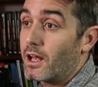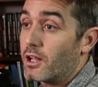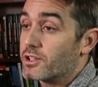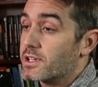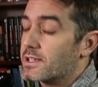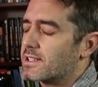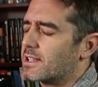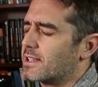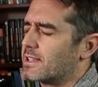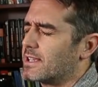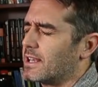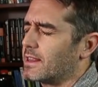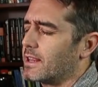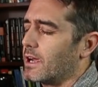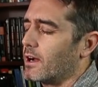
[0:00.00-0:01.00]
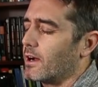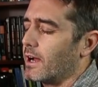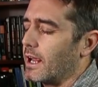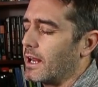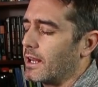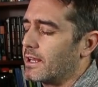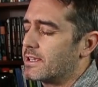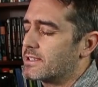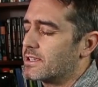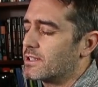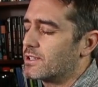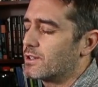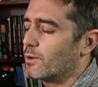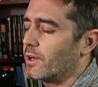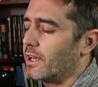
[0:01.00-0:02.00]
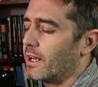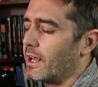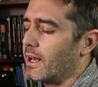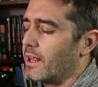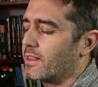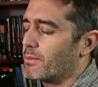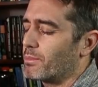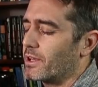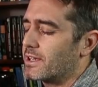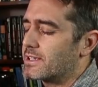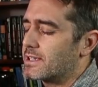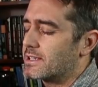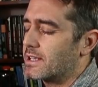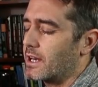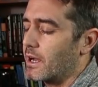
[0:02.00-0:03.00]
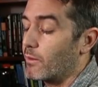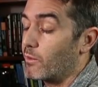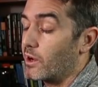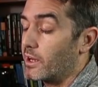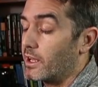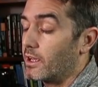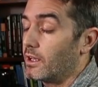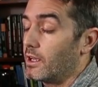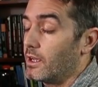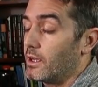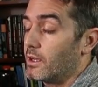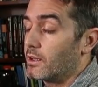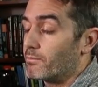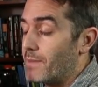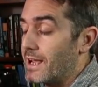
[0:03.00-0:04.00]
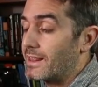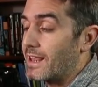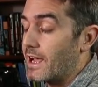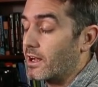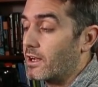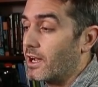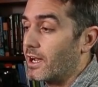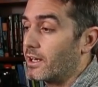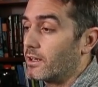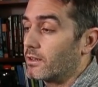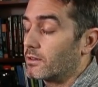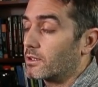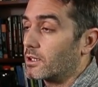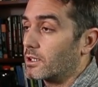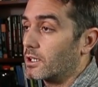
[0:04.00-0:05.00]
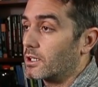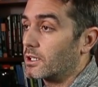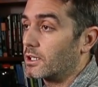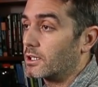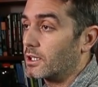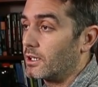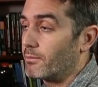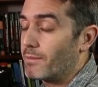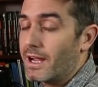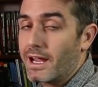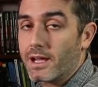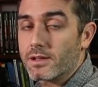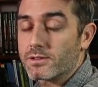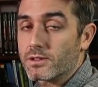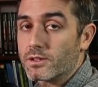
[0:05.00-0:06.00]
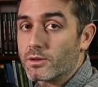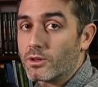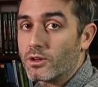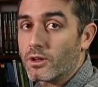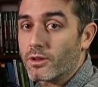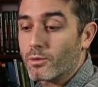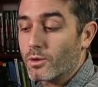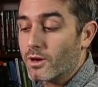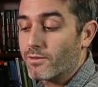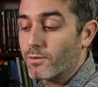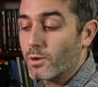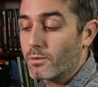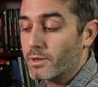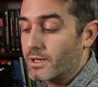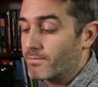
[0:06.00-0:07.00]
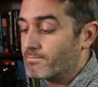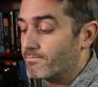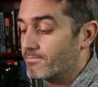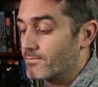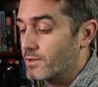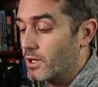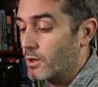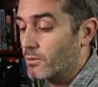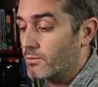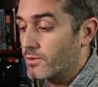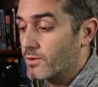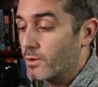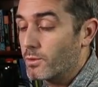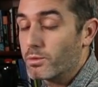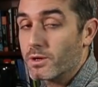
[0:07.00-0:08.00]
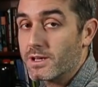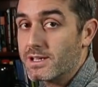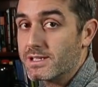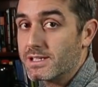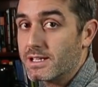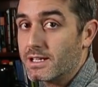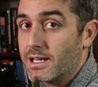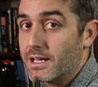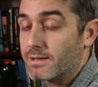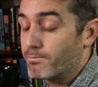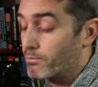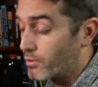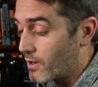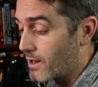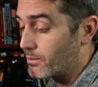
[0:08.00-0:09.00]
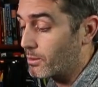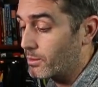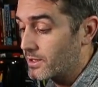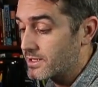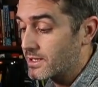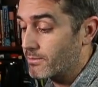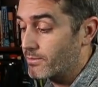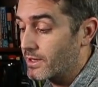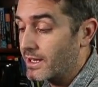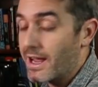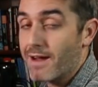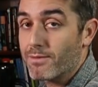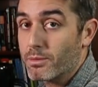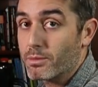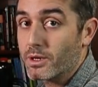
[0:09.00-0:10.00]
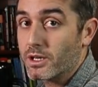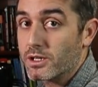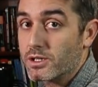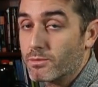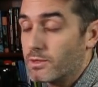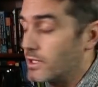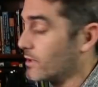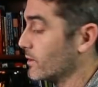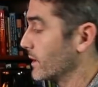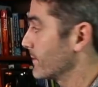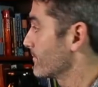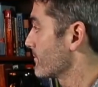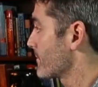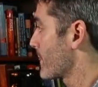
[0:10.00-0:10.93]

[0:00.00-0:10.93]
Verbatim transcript: I'll just sit there and listen to it, and at the places that I want to make that cut, my hands are doing all the work for me. So super easy and probably something everybody should be doing.